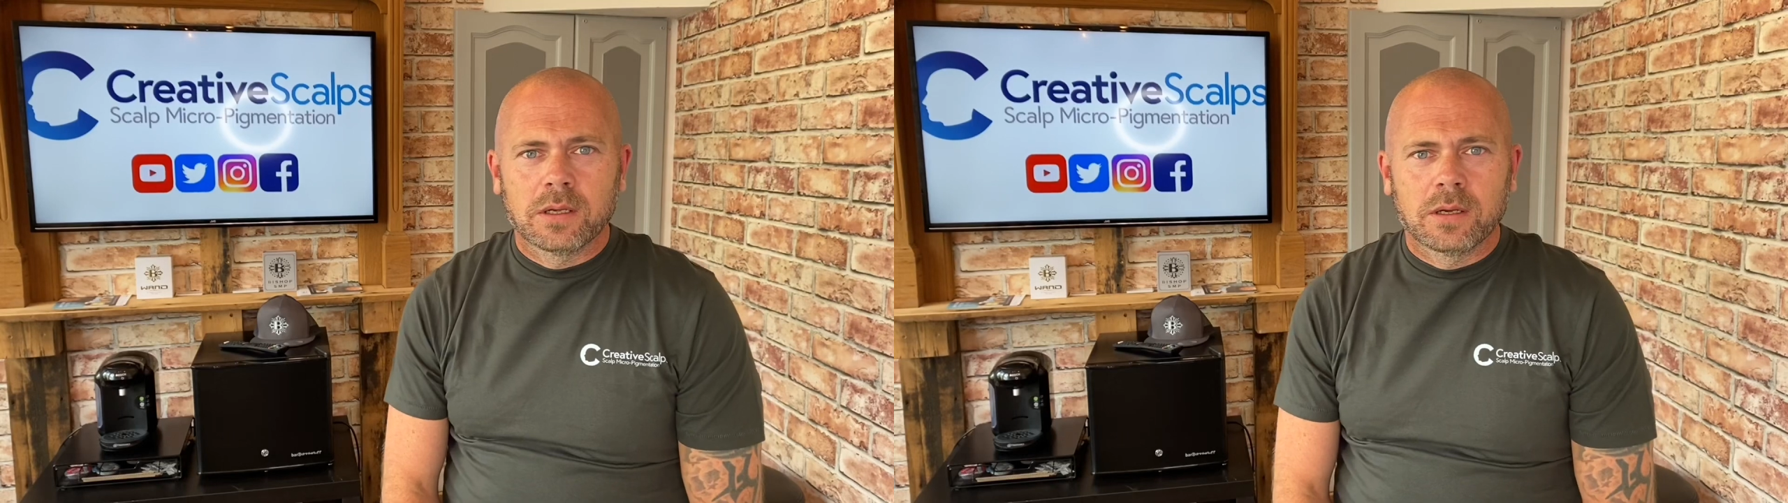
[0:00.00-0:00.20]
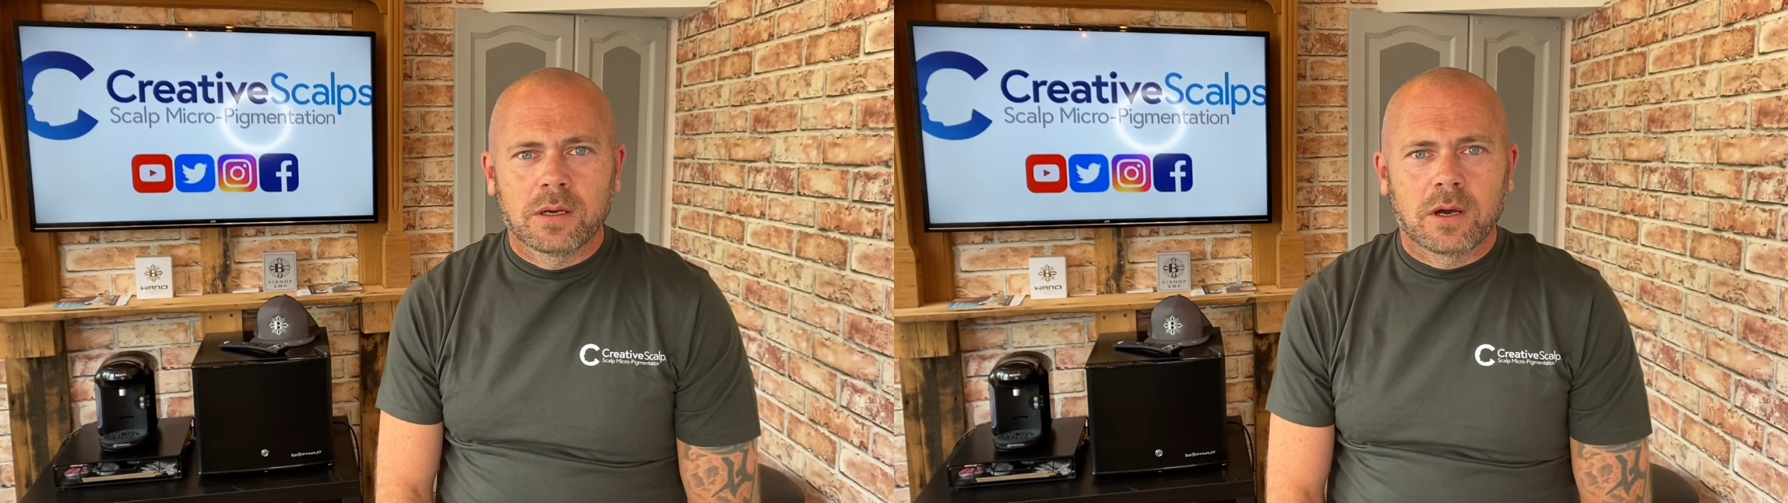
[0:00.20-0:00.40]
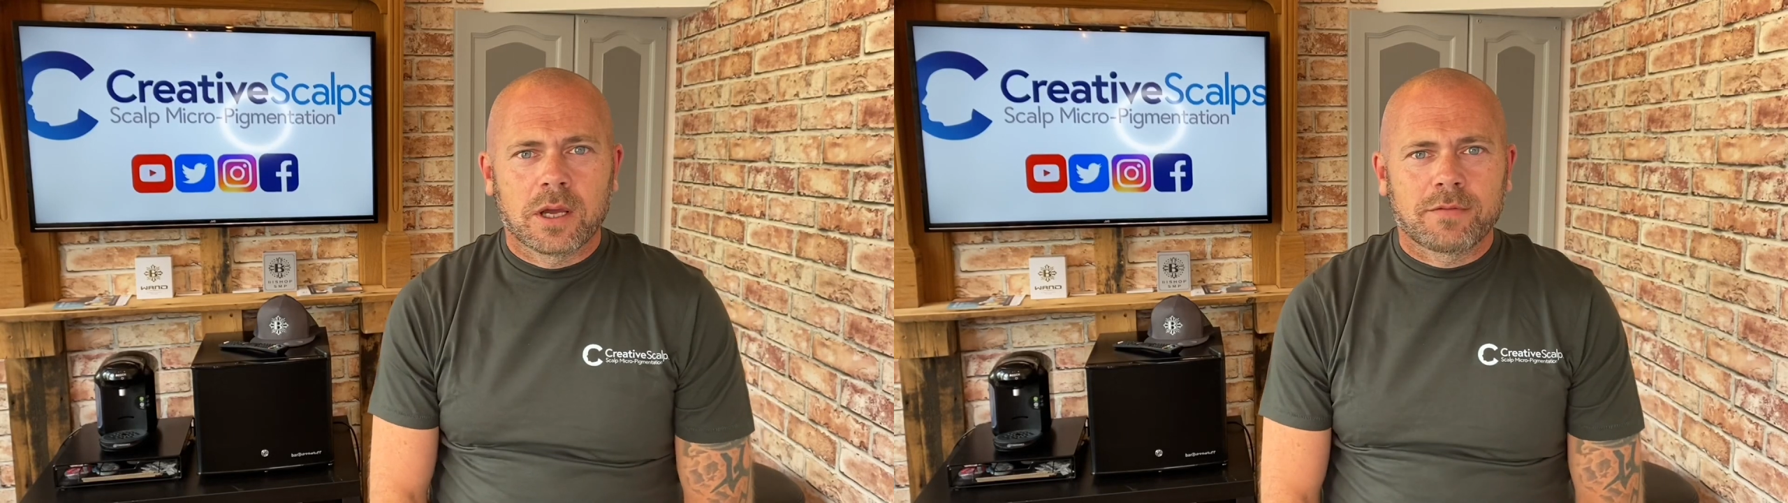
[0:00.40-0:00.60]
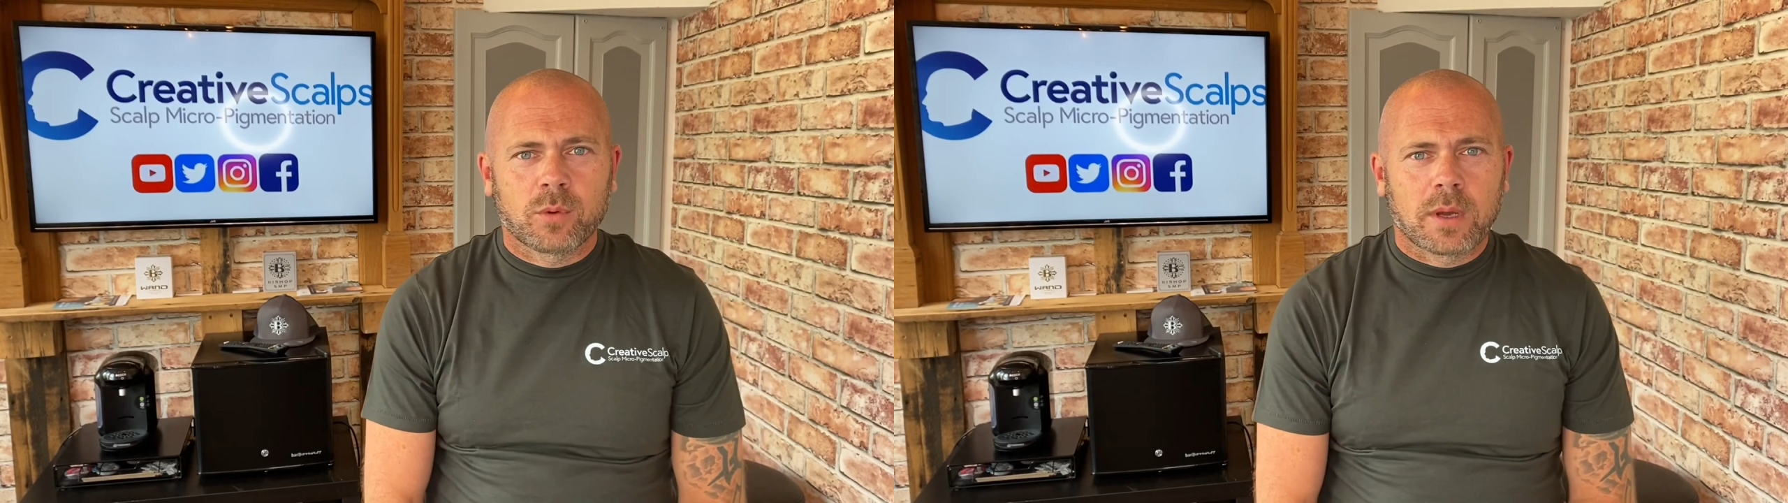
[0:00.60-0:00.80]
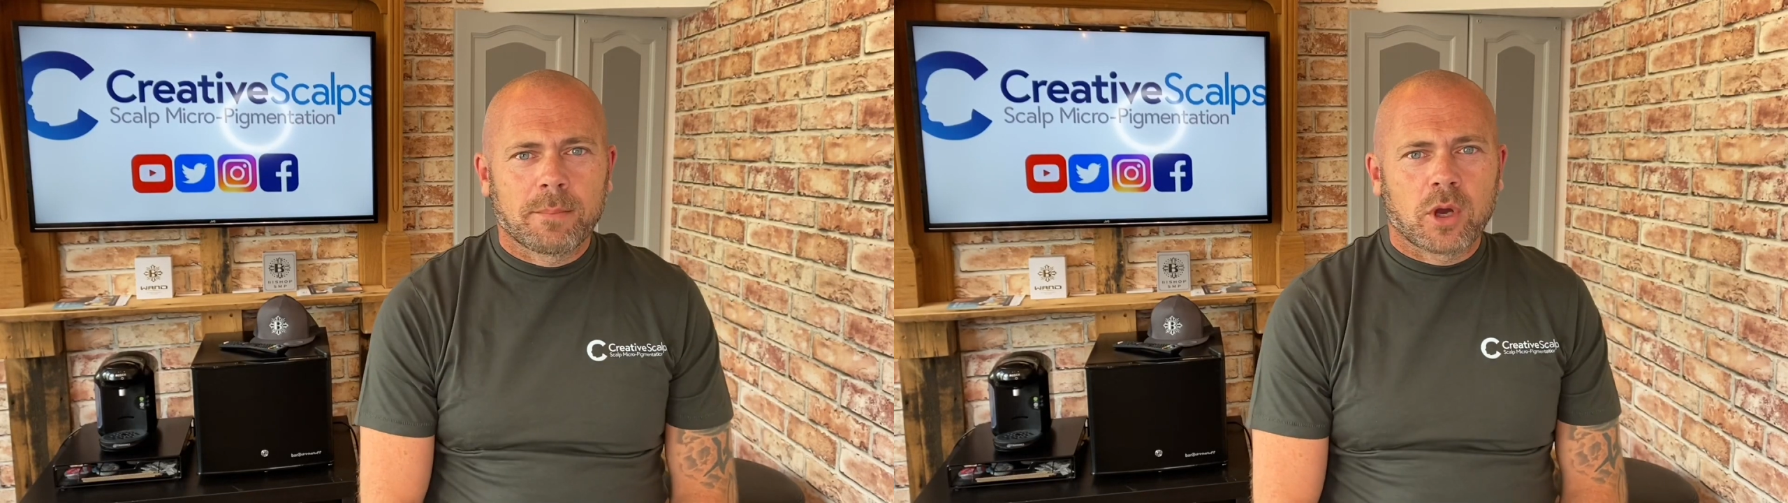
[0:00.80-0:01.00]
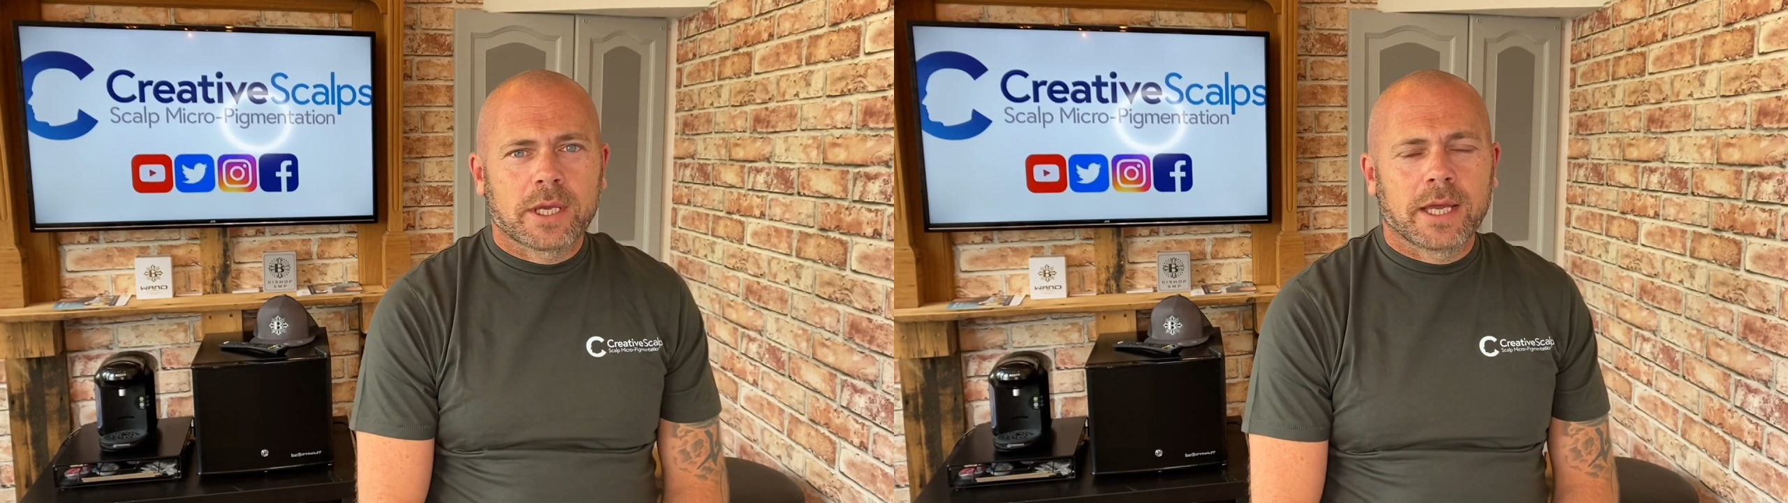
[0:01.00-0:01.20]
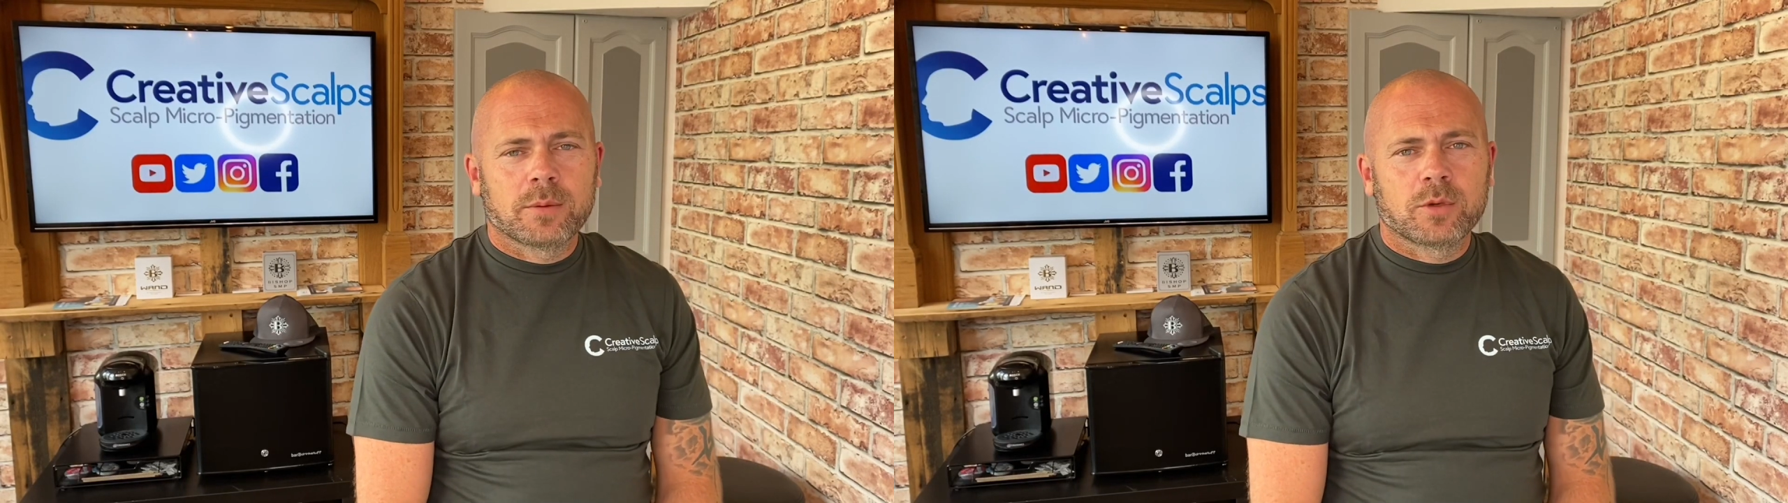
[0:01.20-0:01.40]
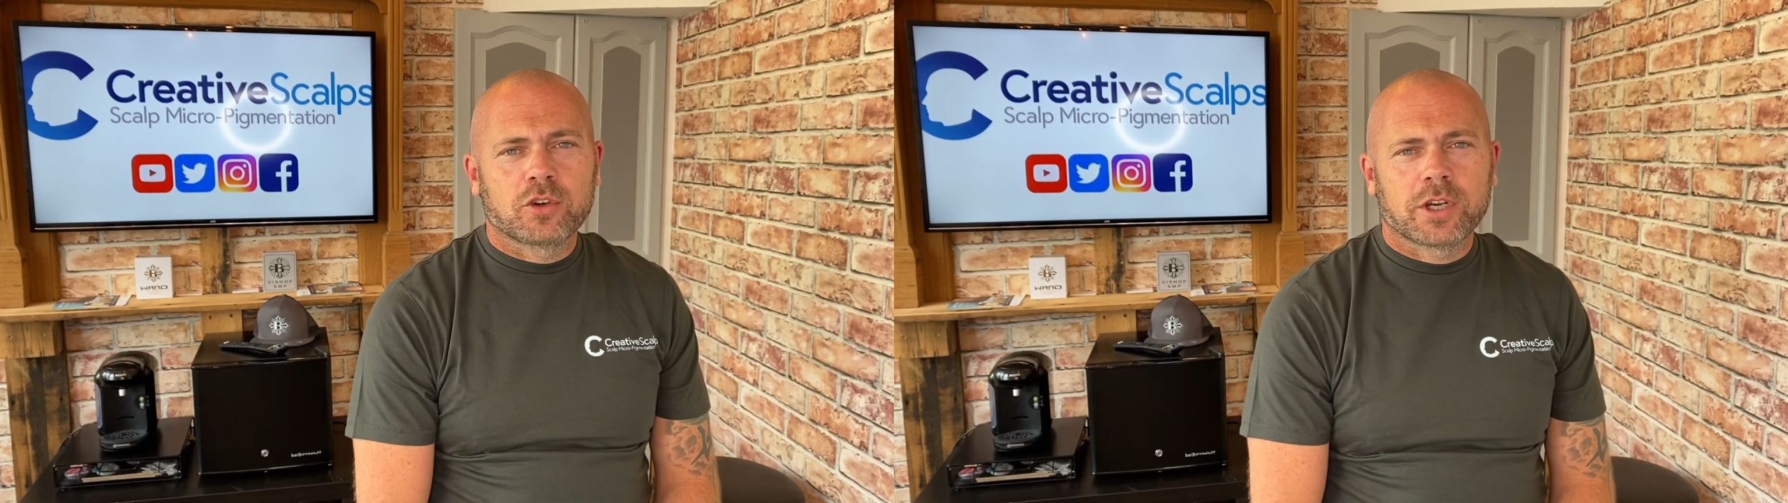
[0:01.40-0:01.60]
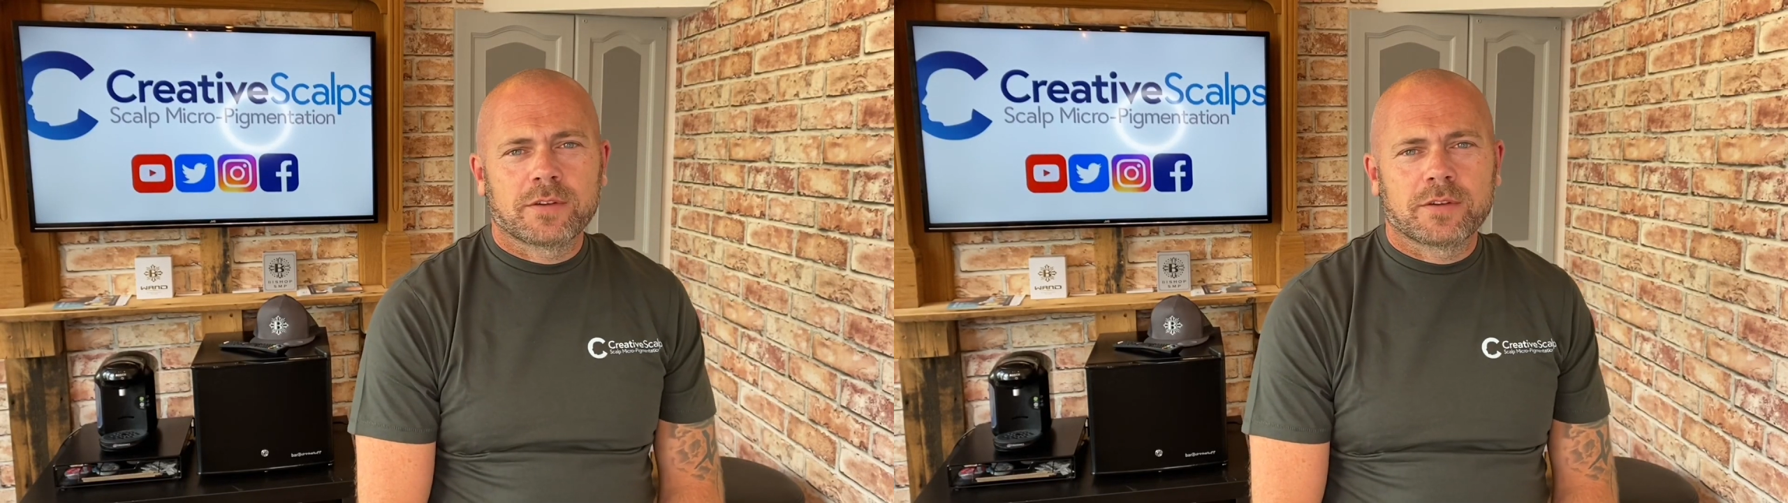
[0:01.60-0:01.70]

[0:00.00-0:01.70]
Hi everyone, Marc and Creative